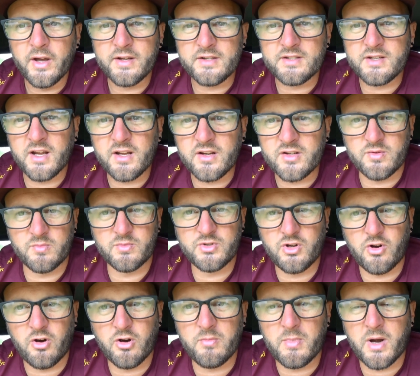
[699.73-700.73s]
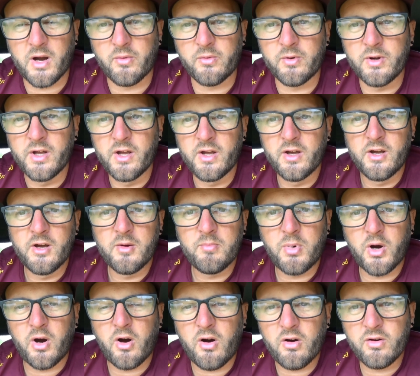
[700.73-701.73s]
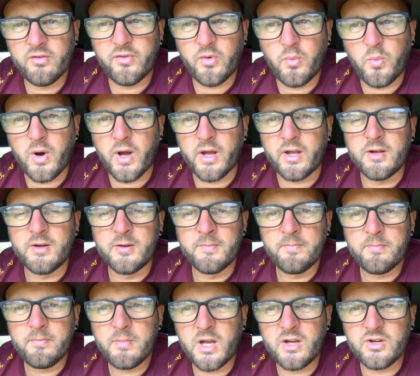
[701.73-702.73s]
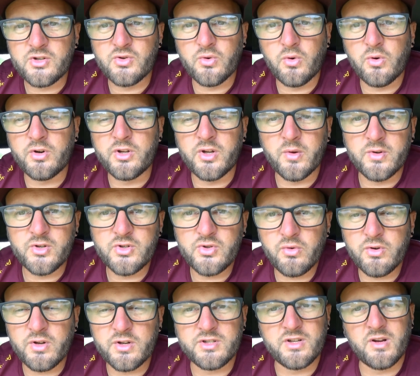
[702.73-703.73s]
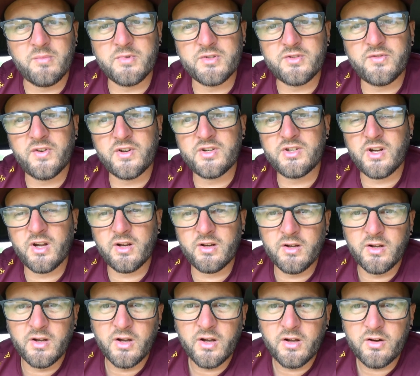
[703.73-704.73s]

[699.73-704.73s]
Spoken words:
and take some time out. But either way, make sure you enjoy your summer's fishing,